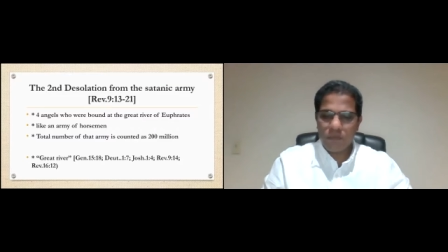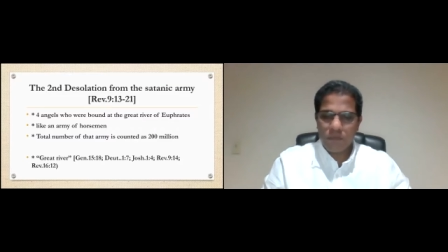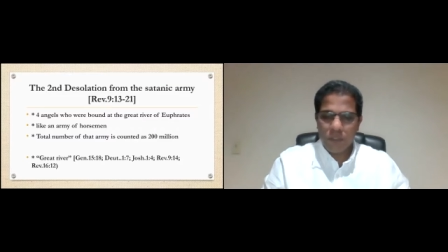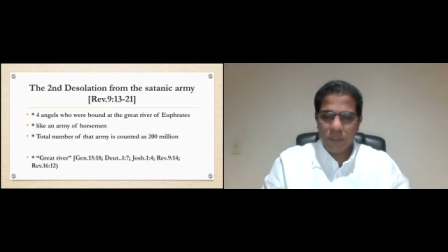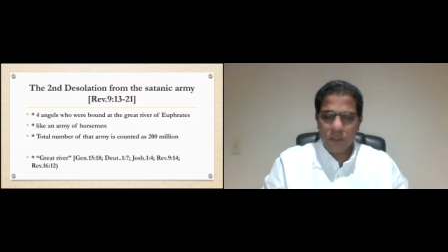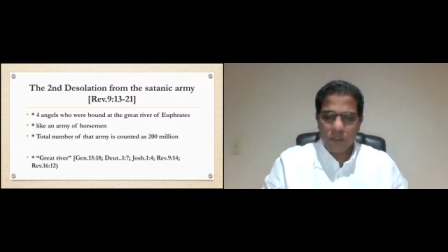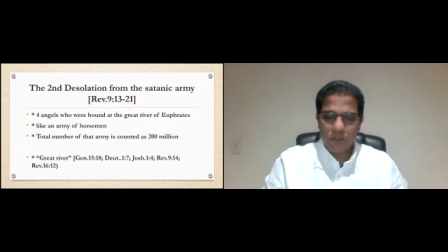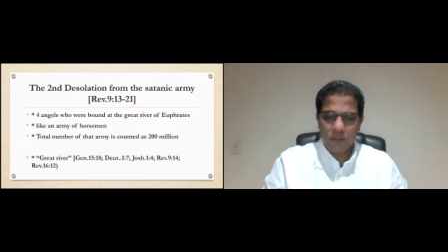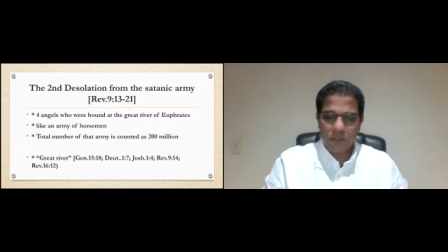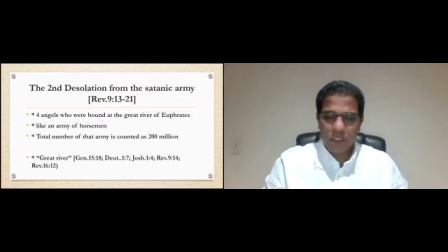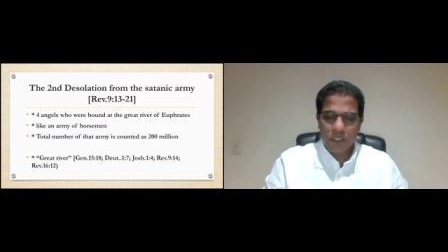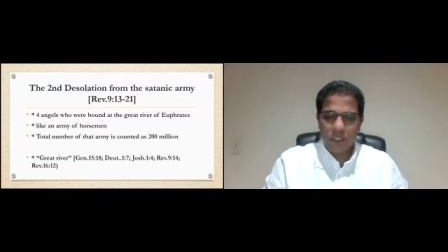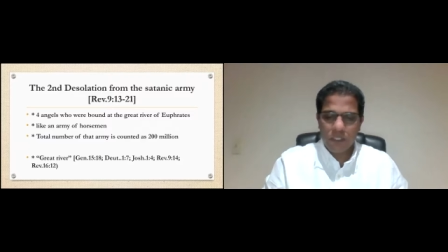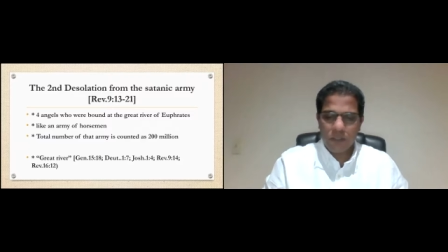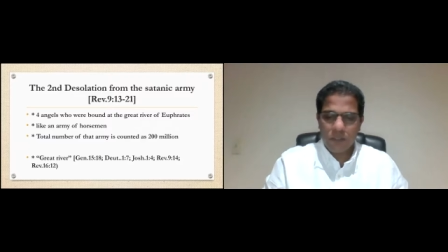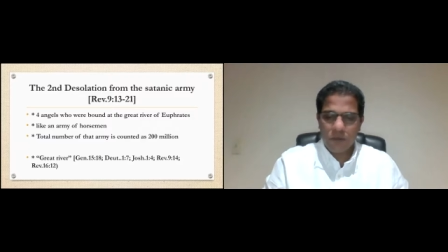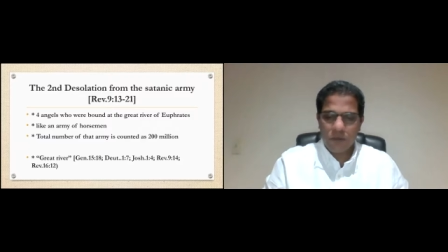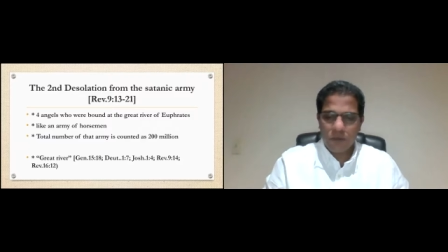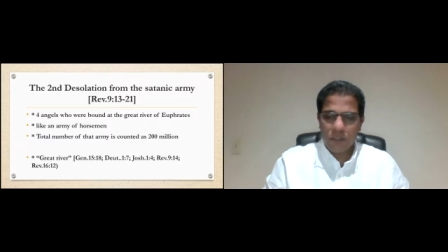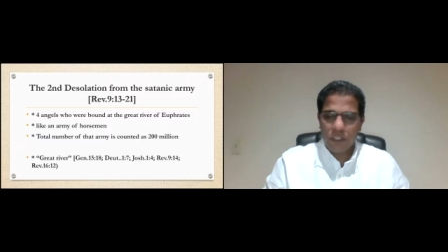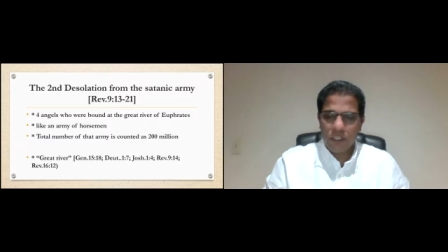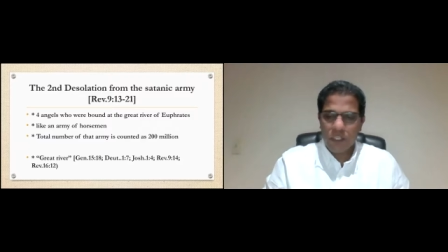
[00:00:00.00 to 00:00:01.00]
because I
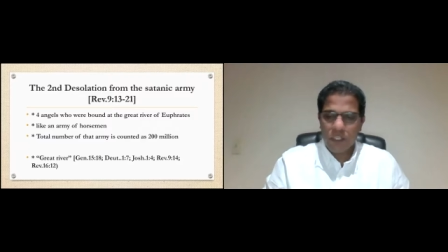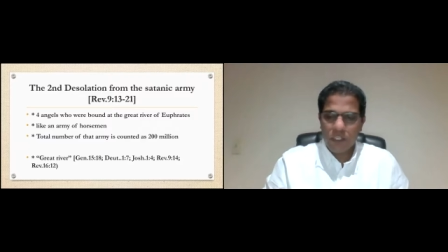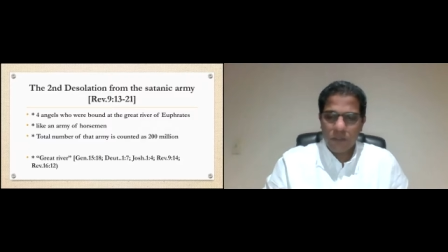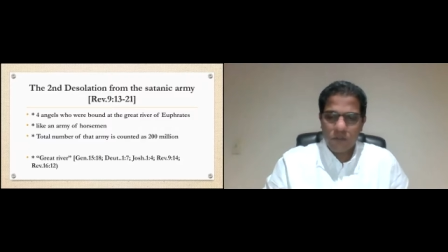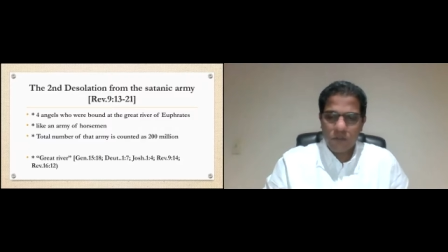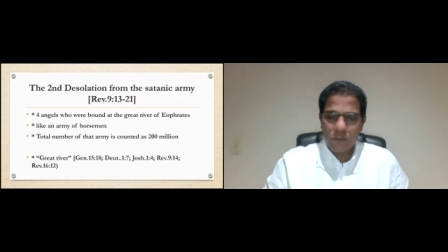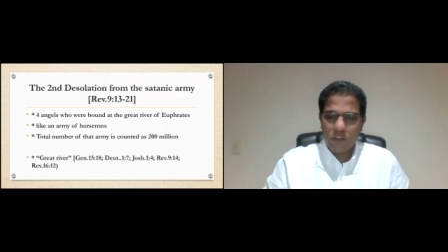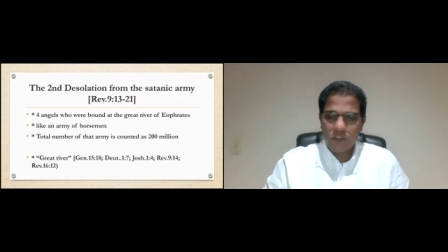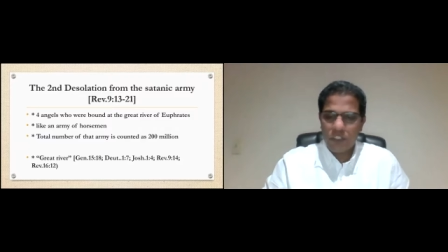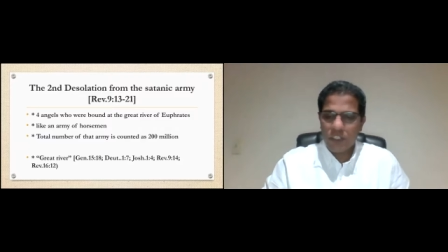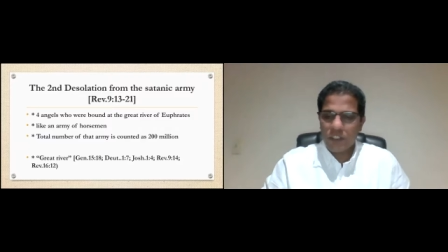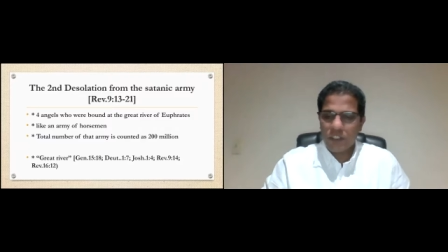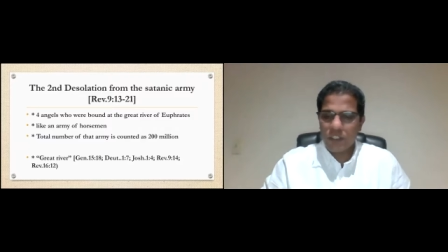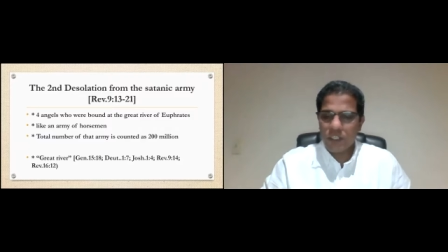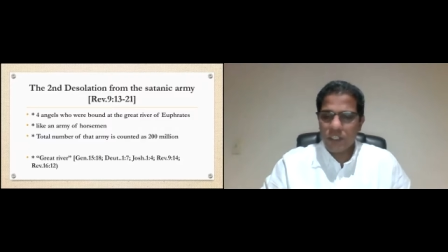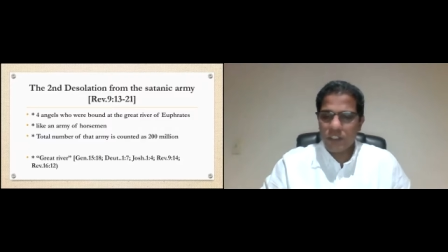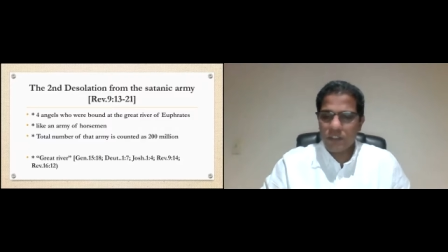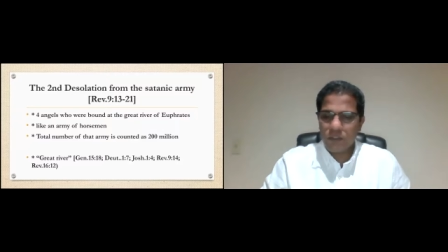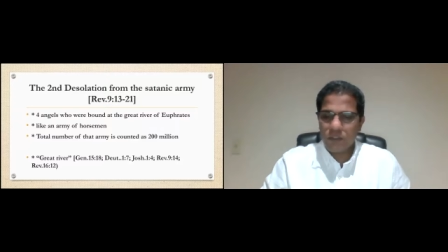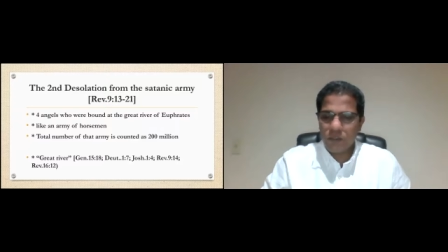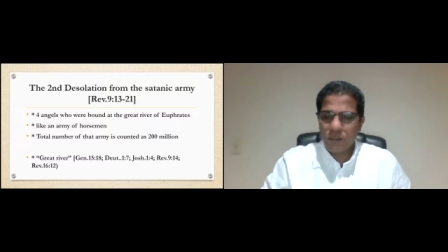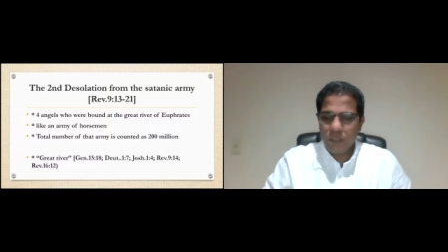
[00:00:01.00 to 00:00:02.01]
already announced it that
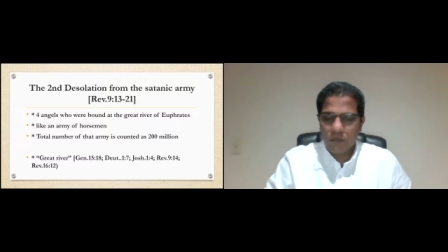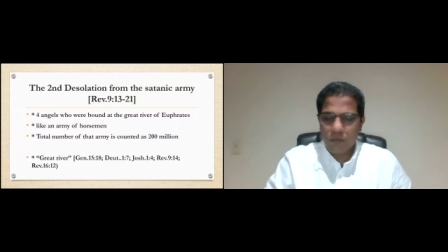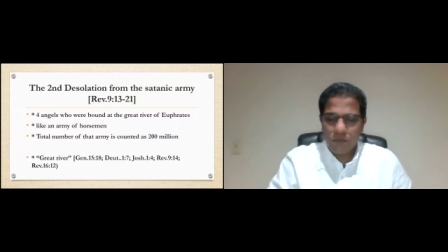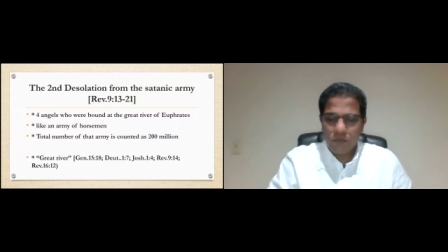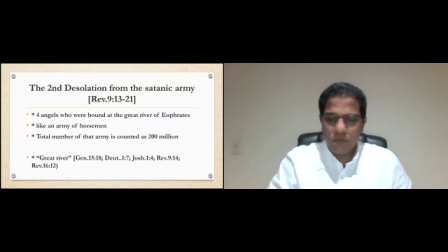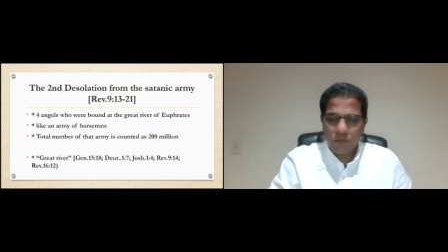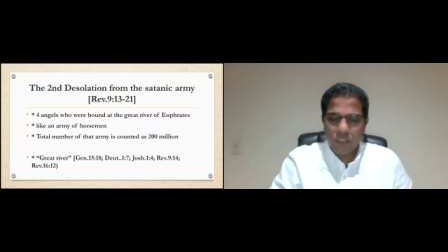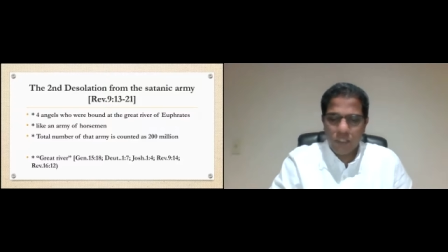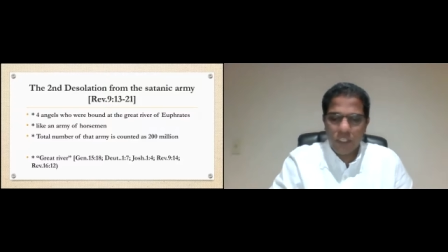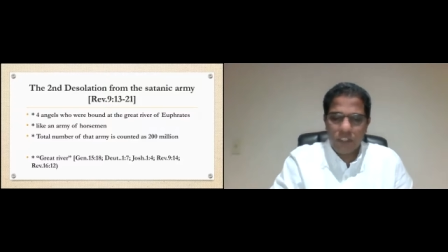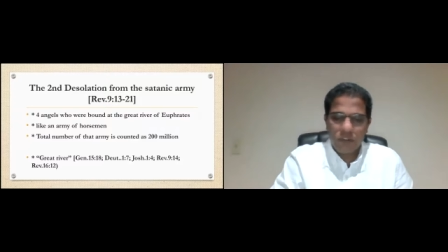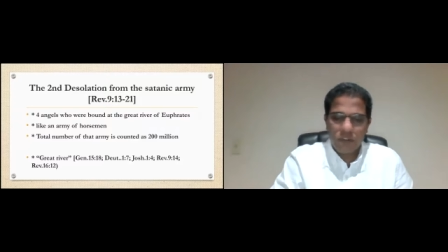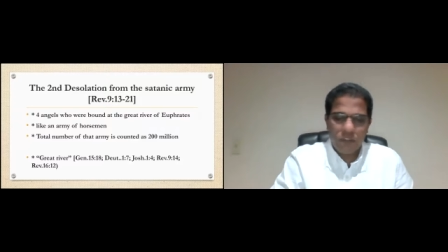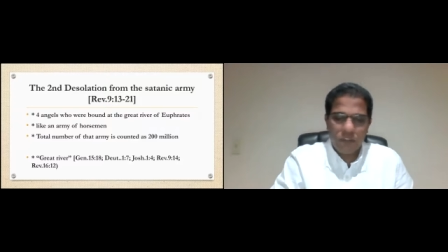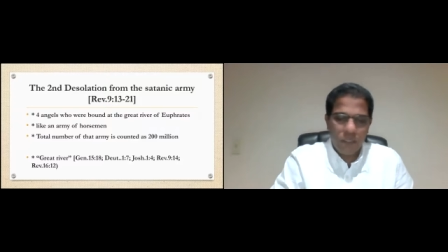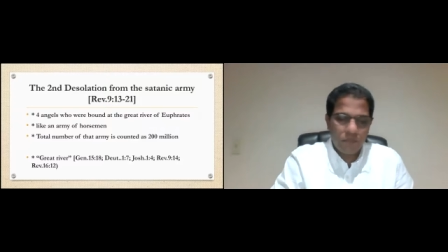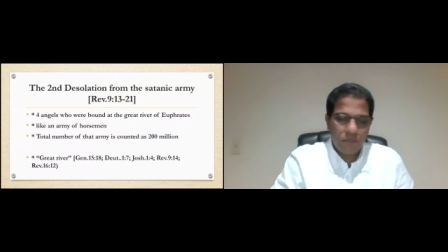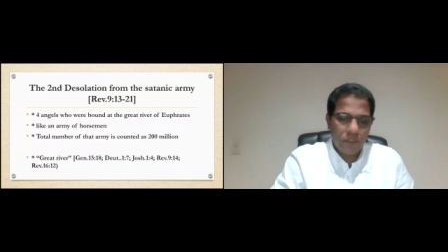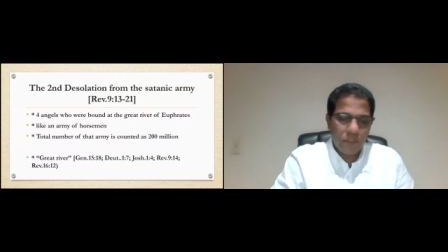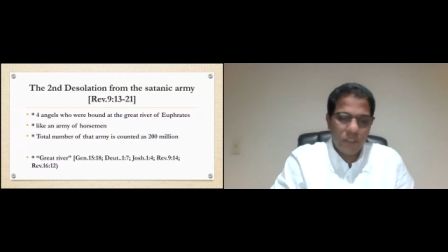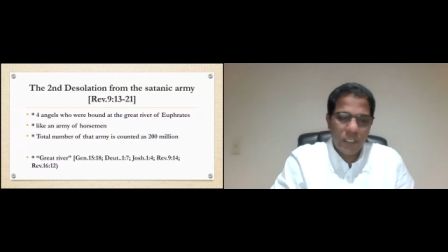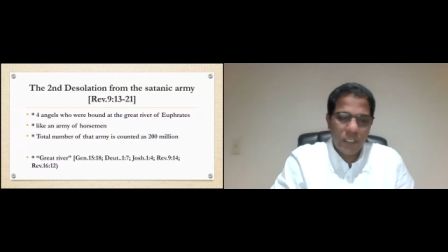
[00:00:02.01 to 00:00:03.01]
you have to read
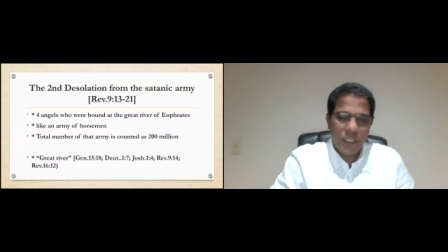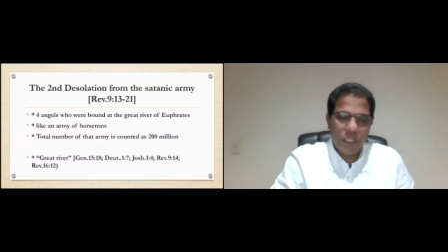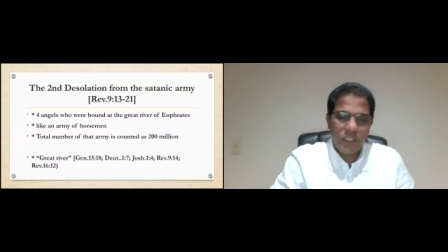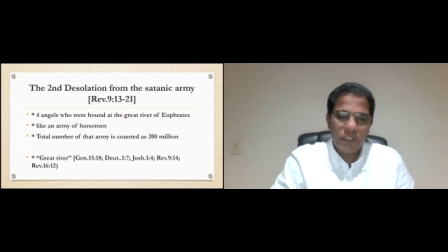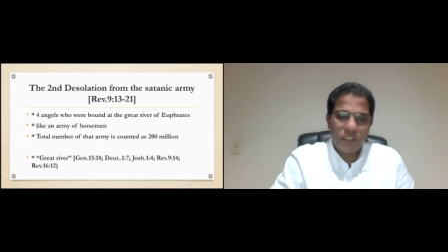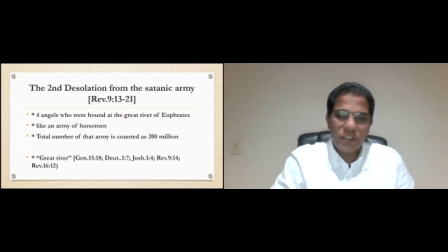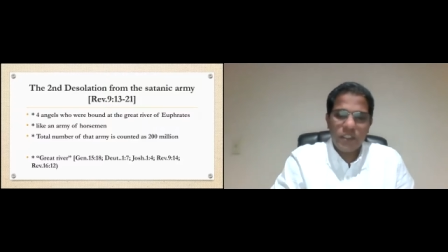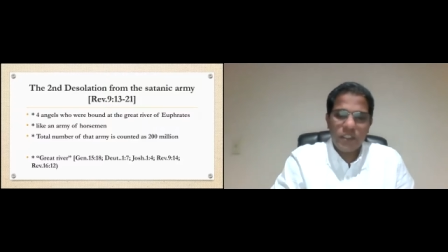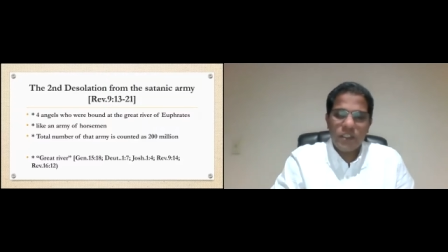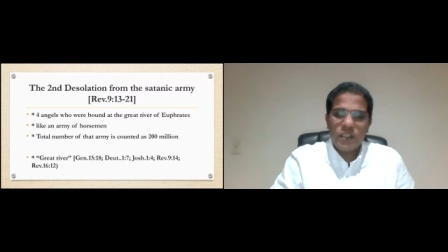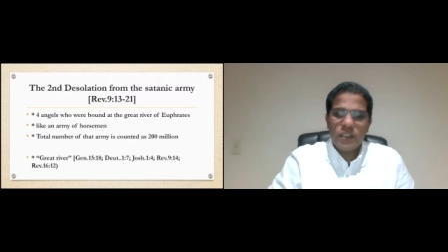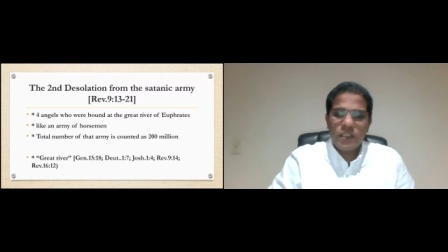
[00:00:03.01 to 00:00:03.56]
chapter 9